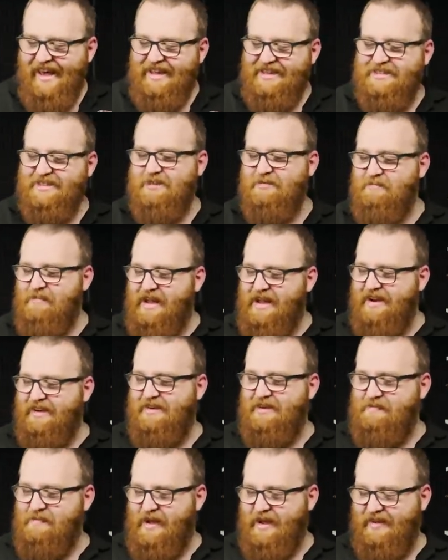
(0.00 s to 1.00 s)
it doesn't matter
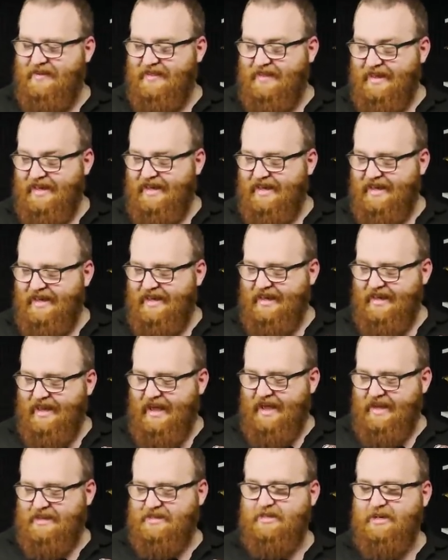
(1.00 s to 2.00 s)
about the
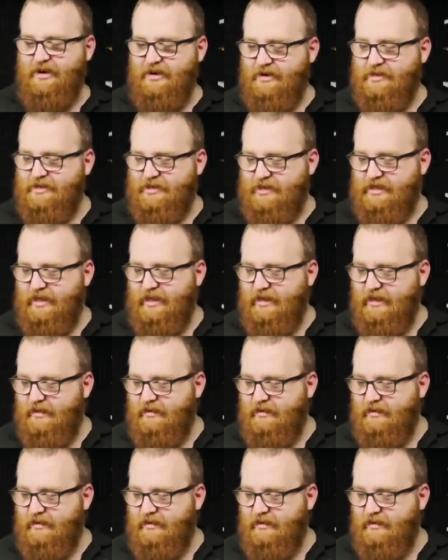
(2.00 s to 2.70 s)
X R, does it?